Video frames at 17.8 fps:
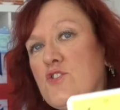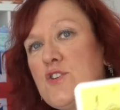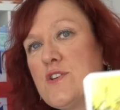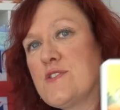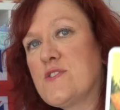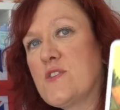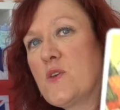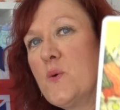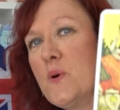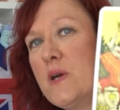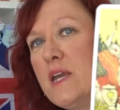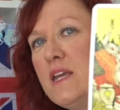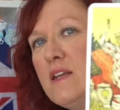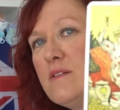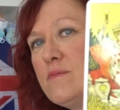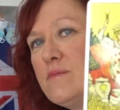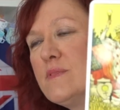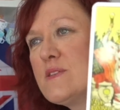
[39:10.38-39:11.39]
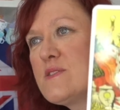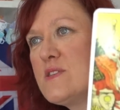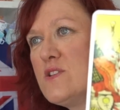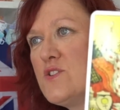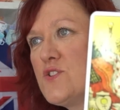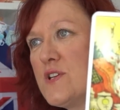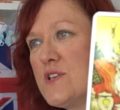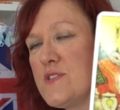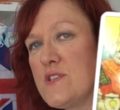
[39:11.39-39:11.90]
trust the Queen. That's
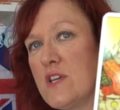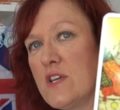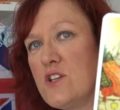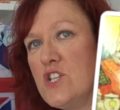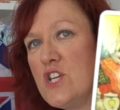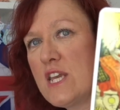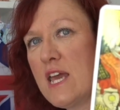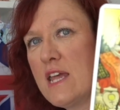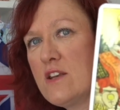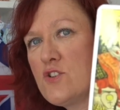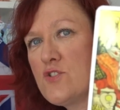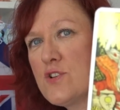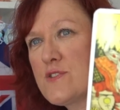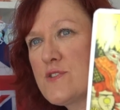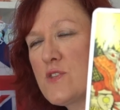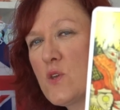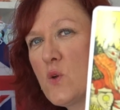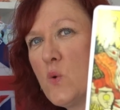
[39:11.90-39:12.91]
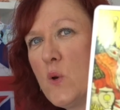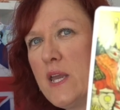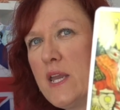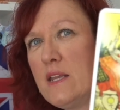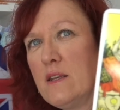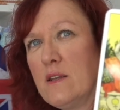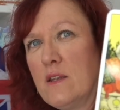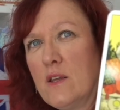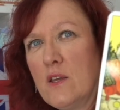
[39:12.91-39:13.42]
interesting. She can trust the
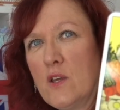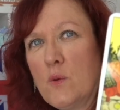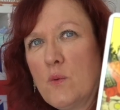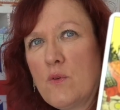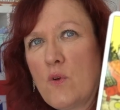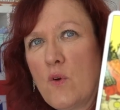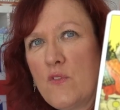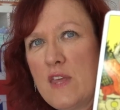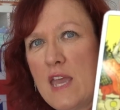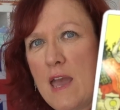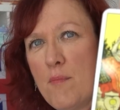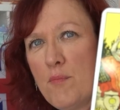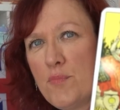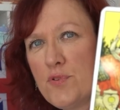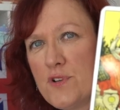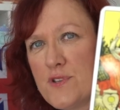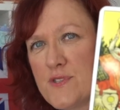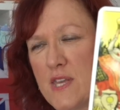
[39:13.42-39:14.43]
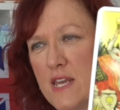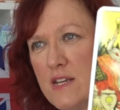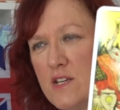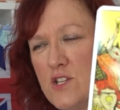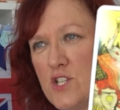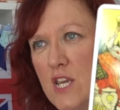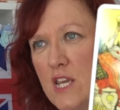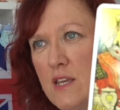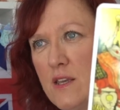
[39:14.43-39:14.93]
Queen. We've got the Empress
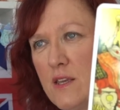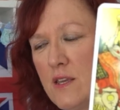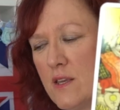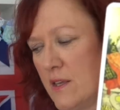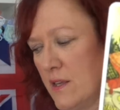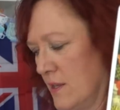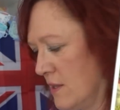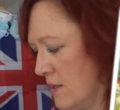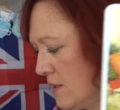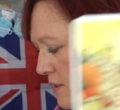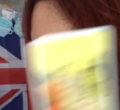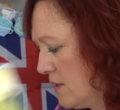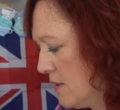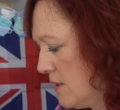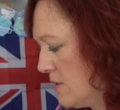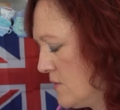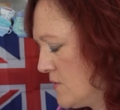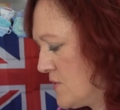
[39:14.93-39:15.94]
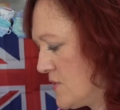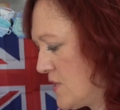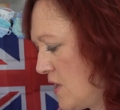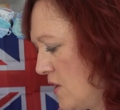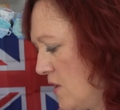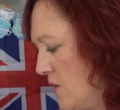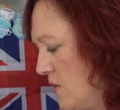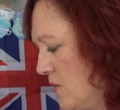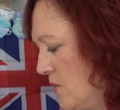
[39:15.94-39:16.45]
energy.
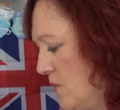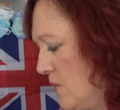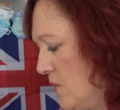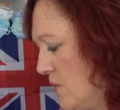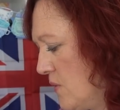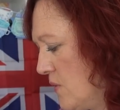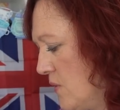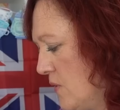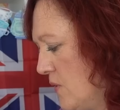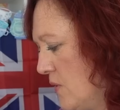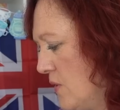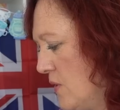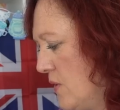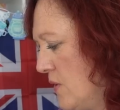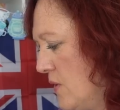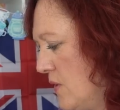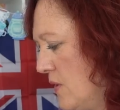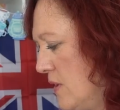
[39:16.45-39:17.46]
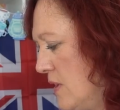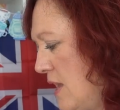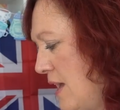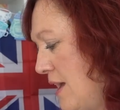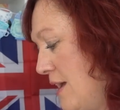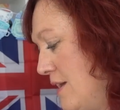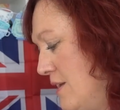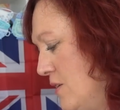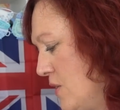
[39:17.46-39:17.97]
So...
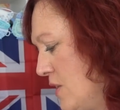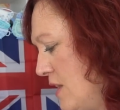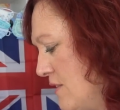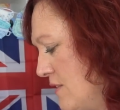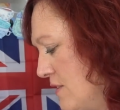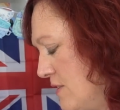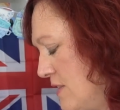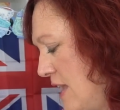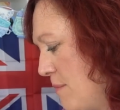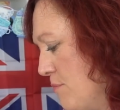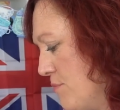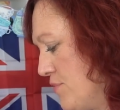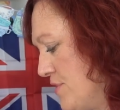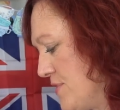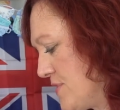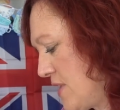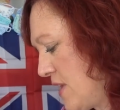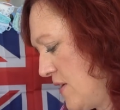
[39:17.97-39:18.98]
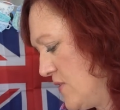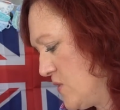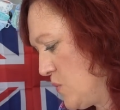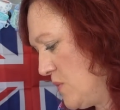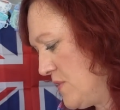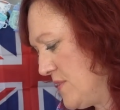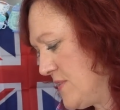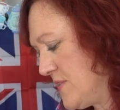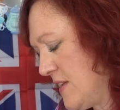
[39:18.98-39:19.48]
yeah, and look, the Empress goes
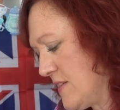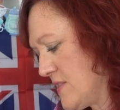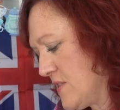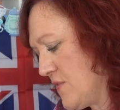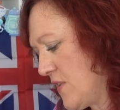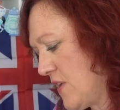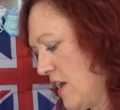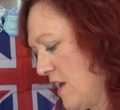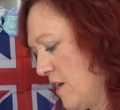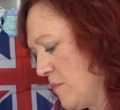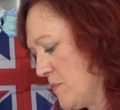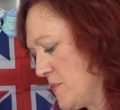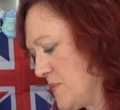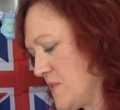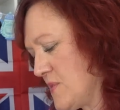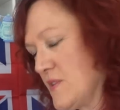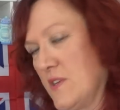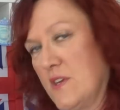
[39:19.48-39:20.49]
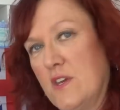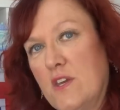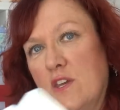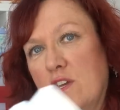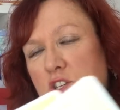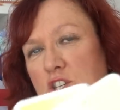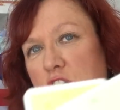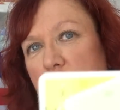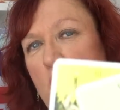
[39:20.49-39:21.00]
with the Six of Cups.
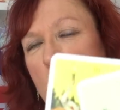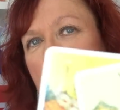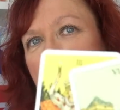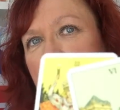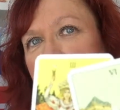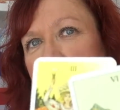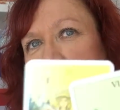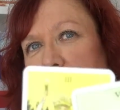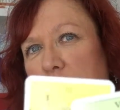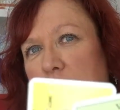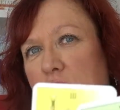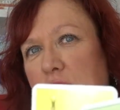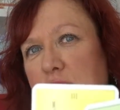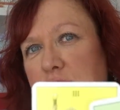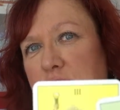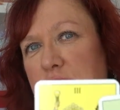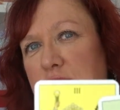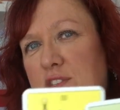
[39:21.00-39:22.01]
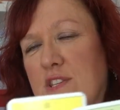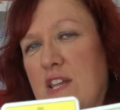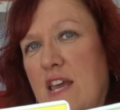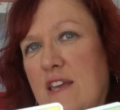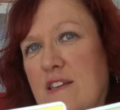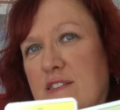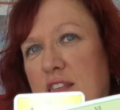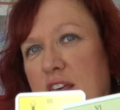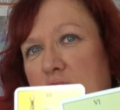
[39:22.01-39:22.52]
She'd quite like things to
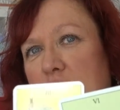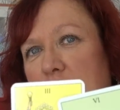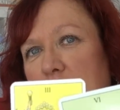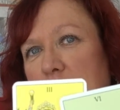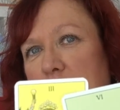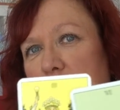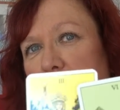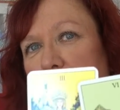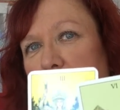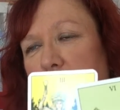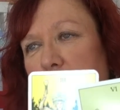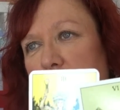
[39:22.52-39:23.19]
stay as they are,